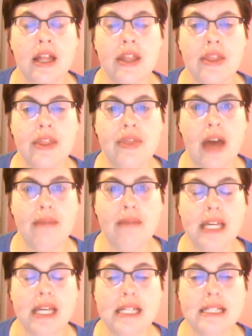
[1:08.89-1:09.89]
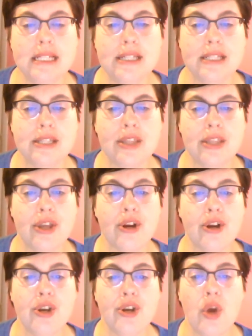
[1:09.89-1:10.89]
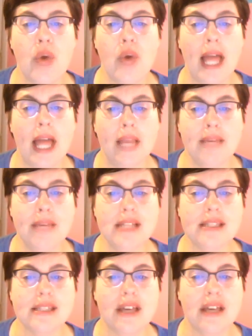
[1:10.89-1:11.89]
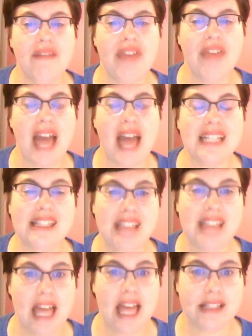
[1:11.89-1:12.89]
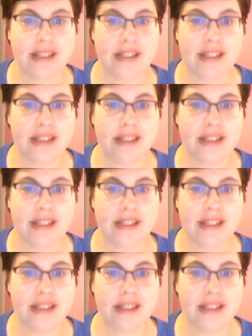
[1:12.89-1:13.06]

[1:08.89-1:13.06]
that means there are no elements of that set